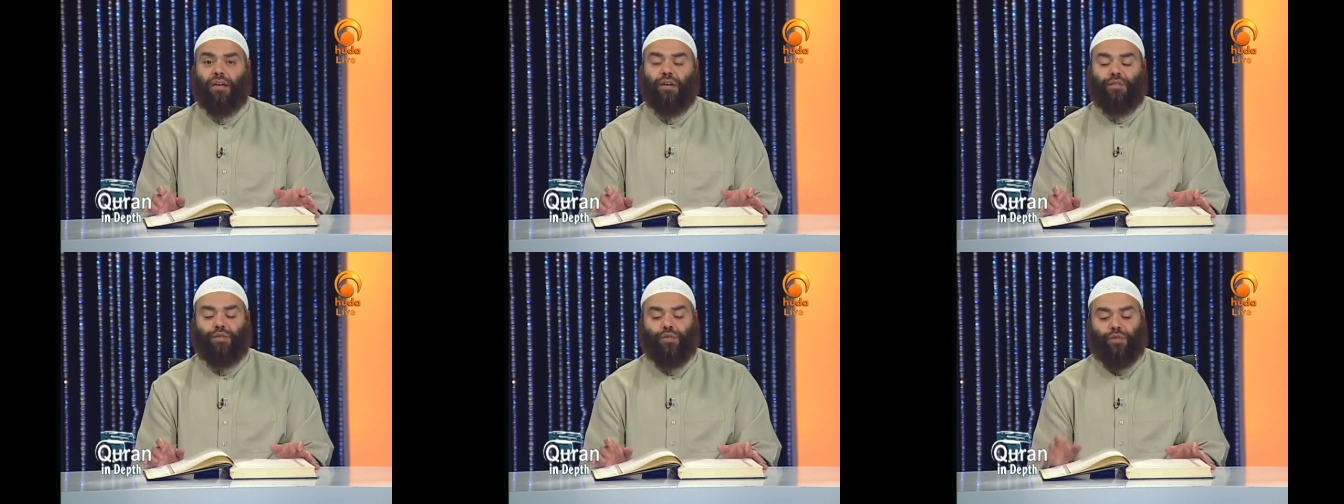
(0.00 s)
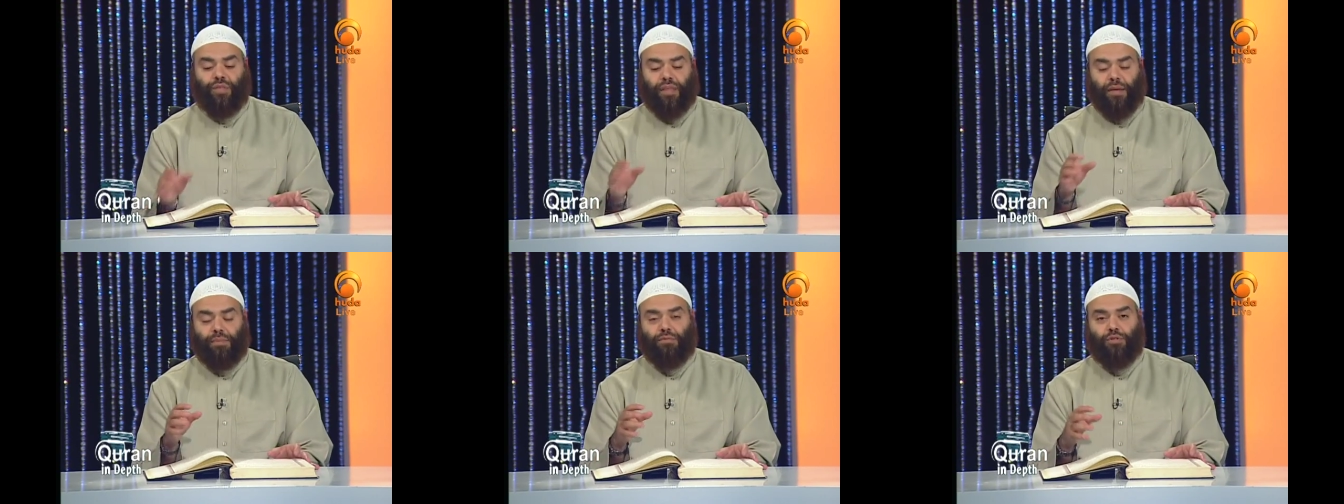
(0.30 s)

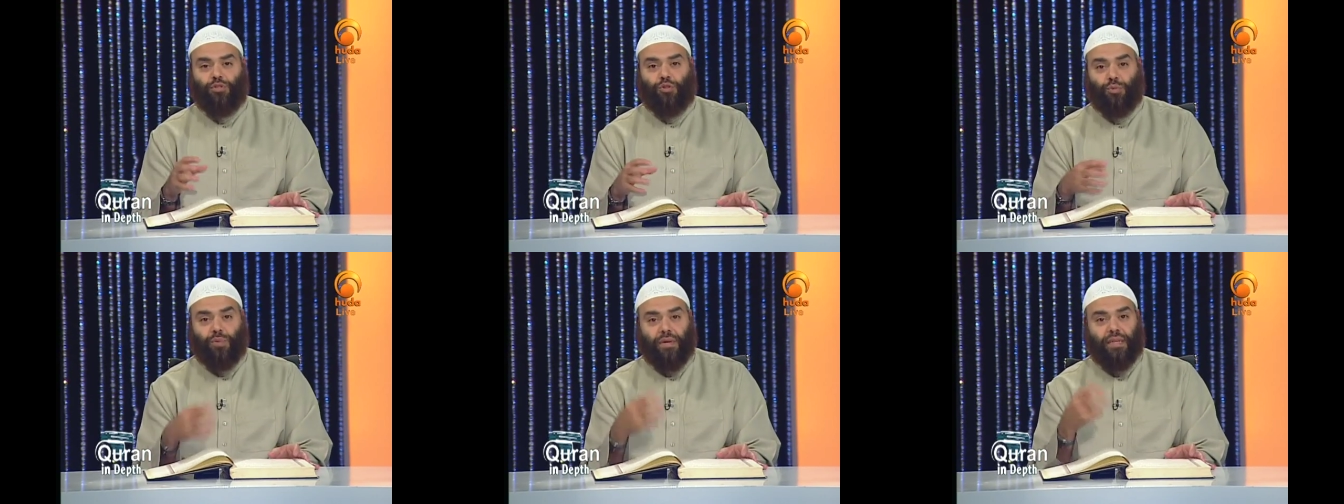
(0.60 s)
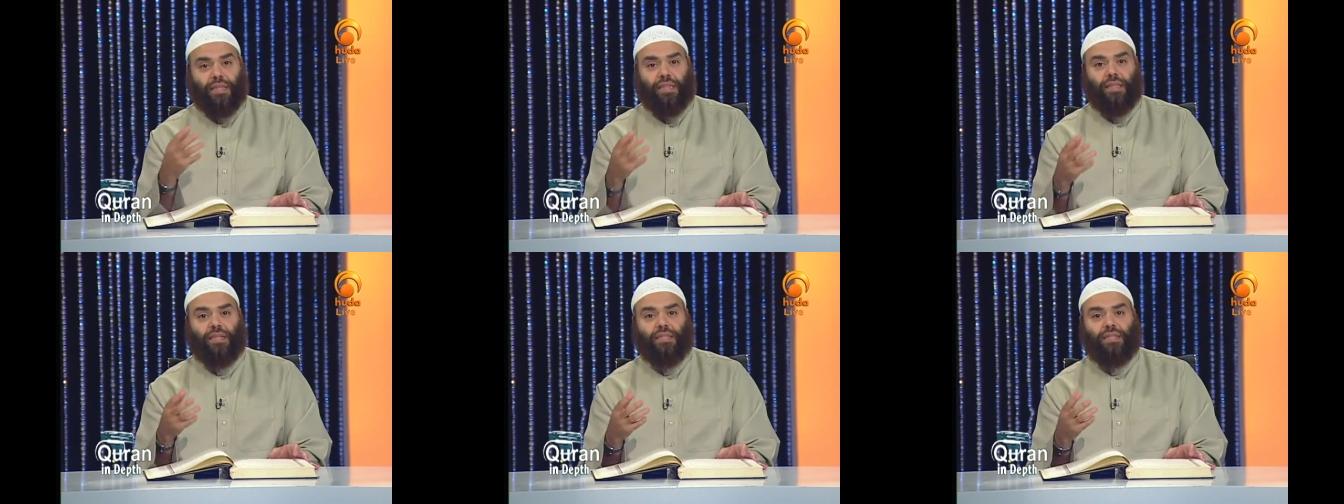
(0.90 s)
for them to
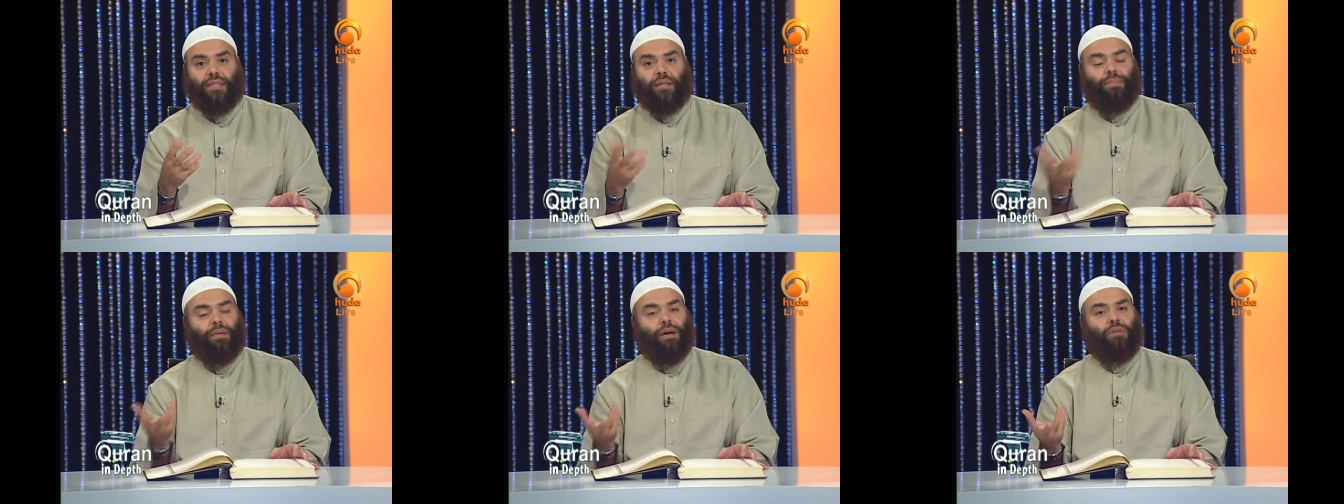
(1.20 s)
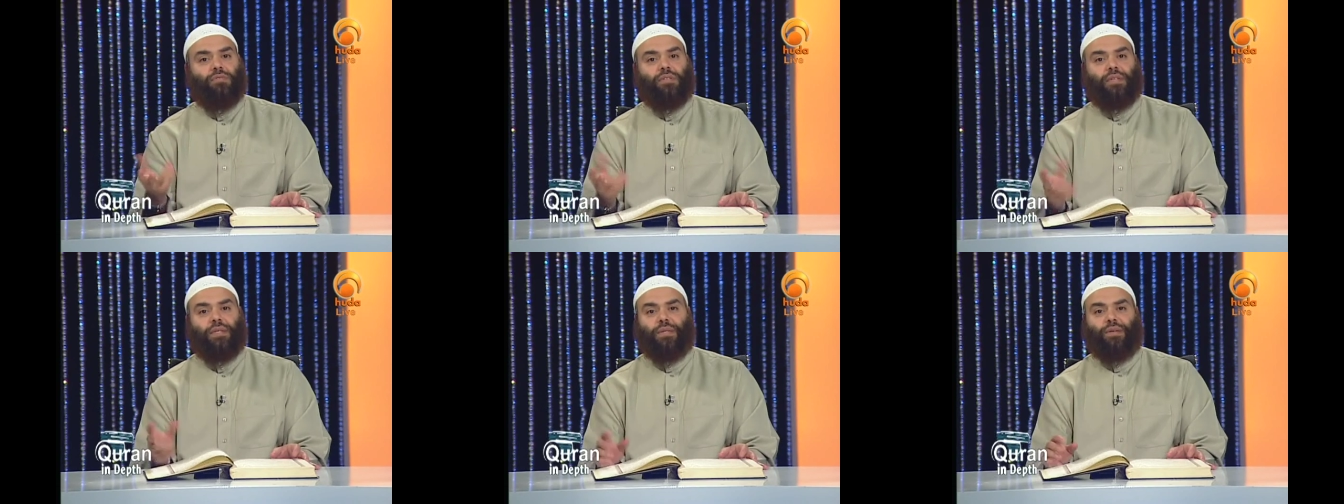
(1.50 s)
witness the
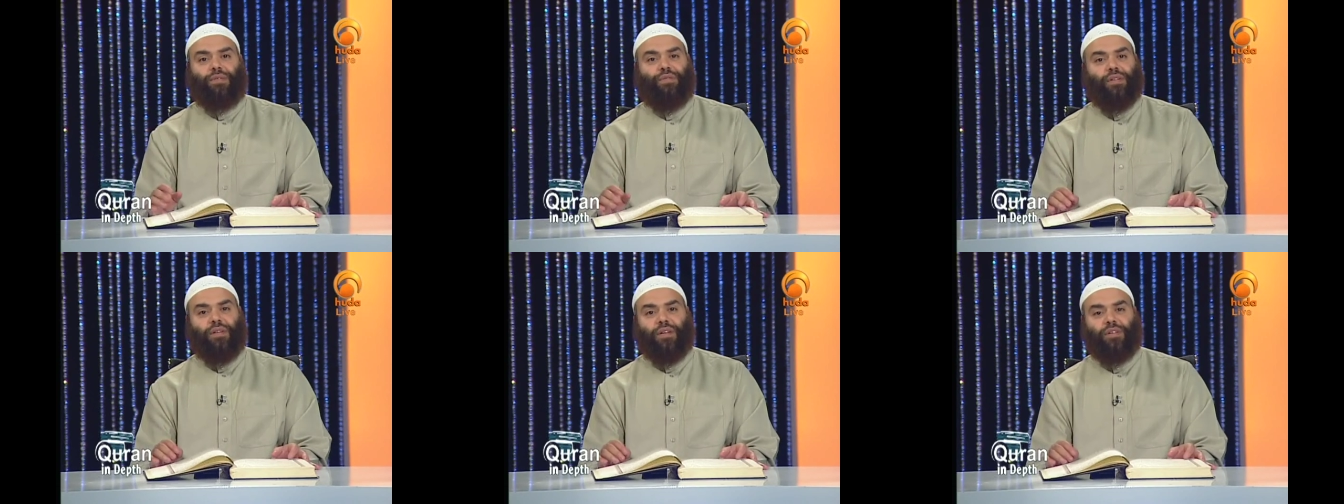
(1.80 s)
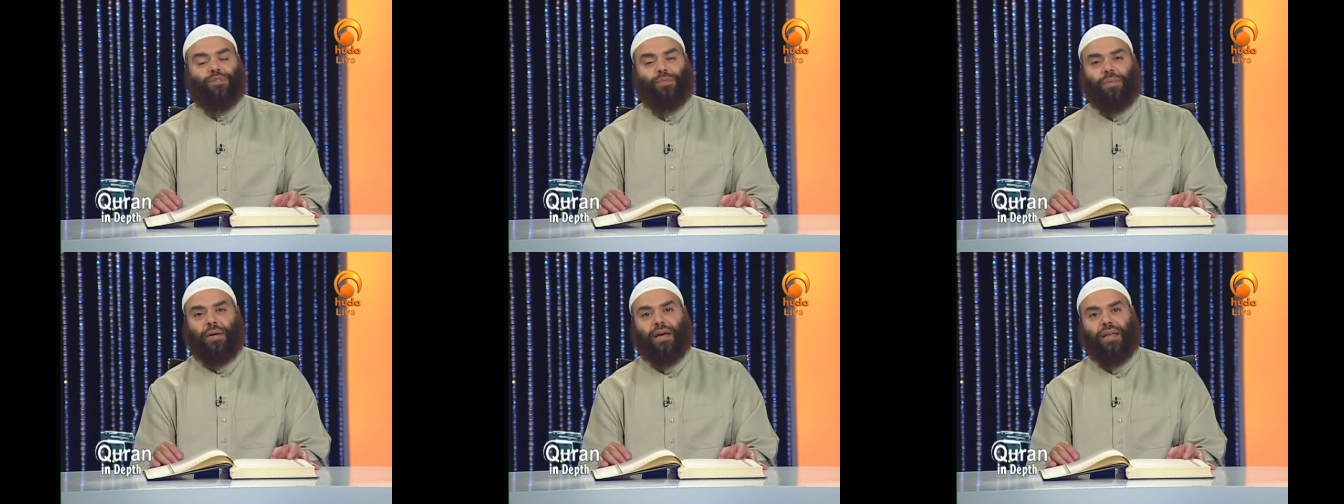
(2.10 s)
bounties of Allah
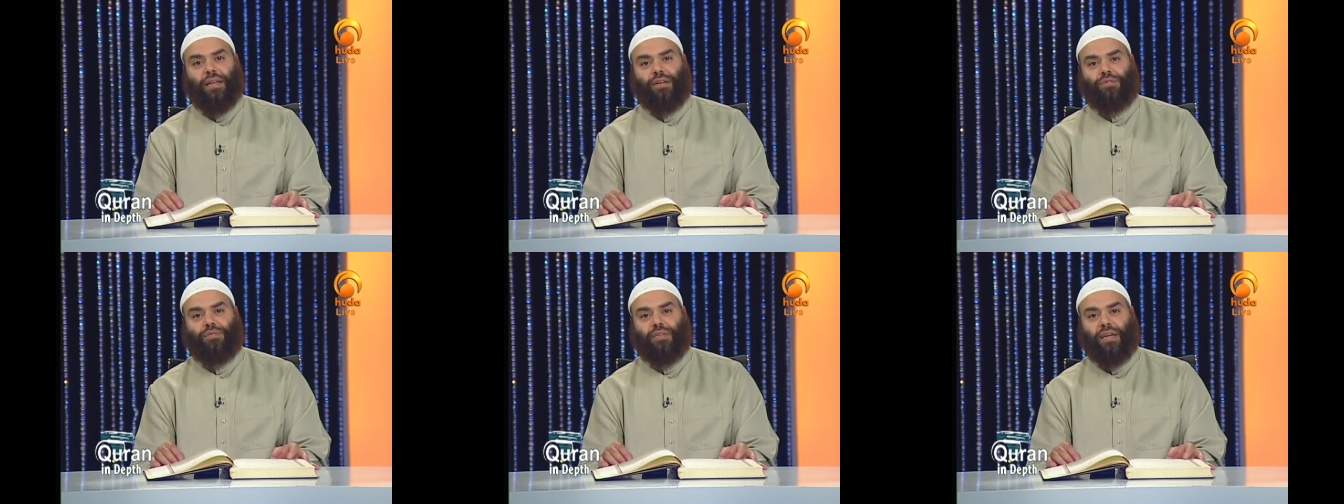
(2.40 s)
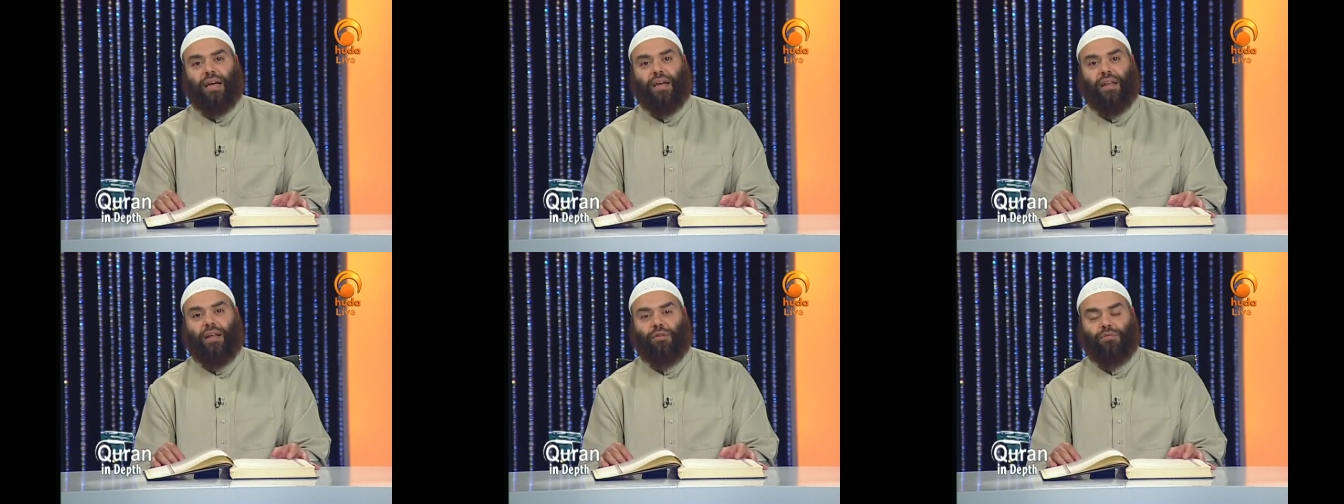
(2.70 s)
subhanahu wa
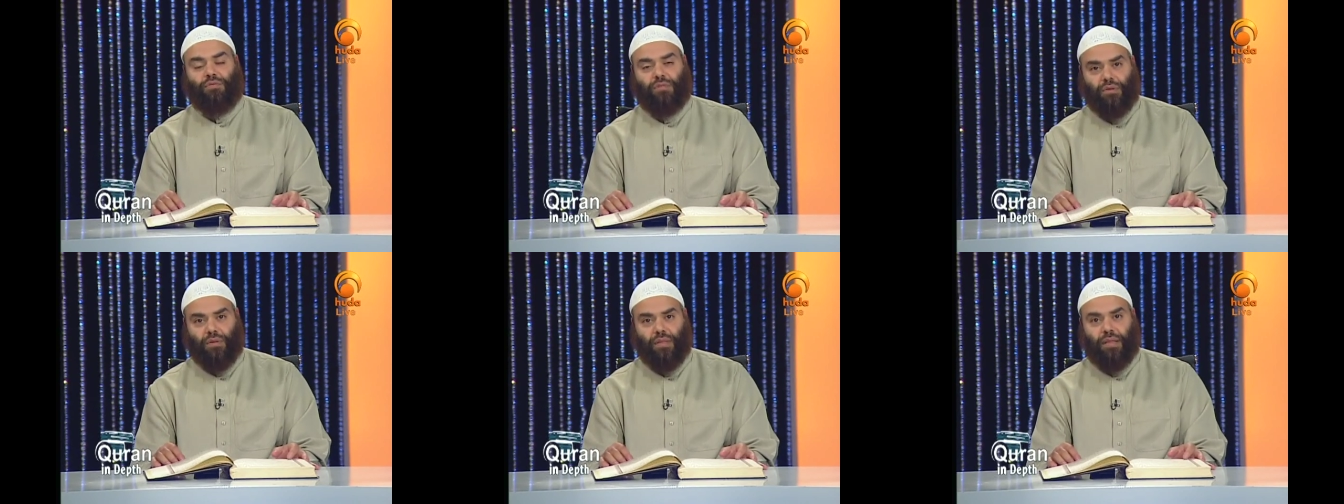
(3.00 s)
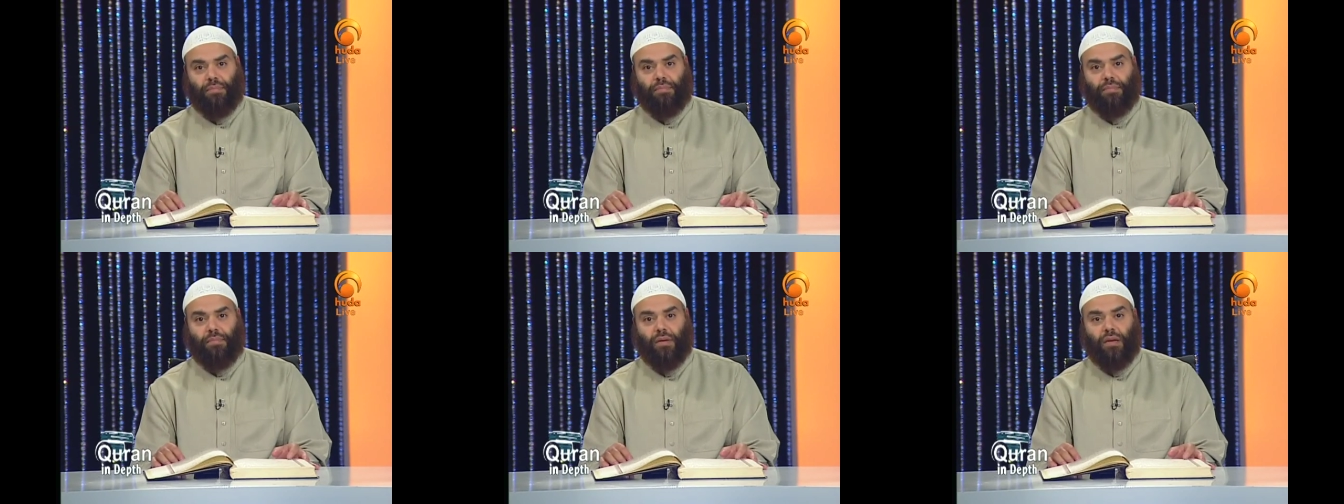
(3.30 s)
ta'ala unto
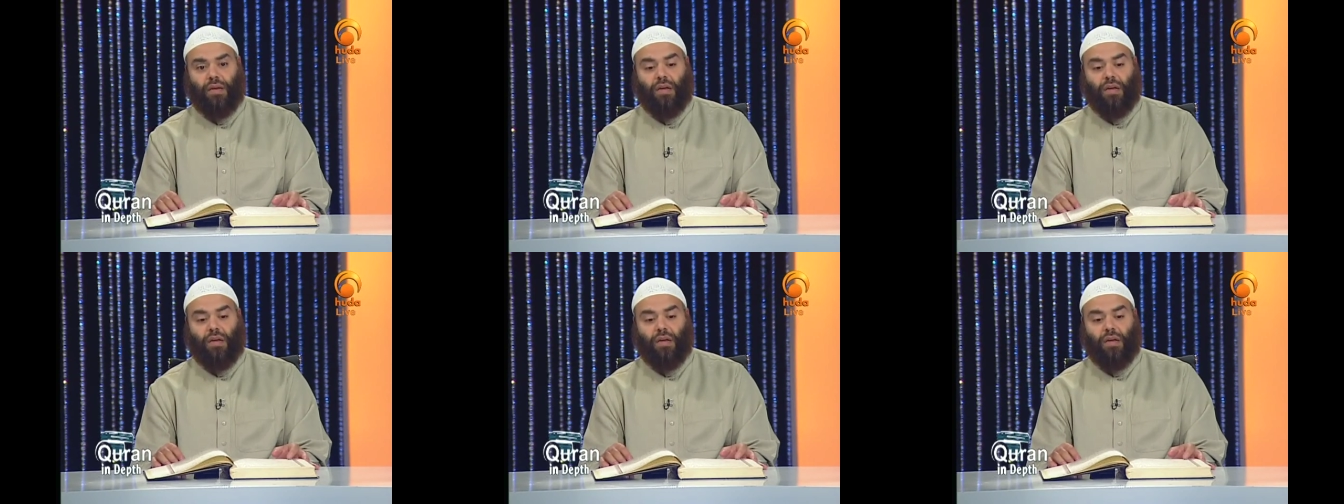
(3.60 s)
them.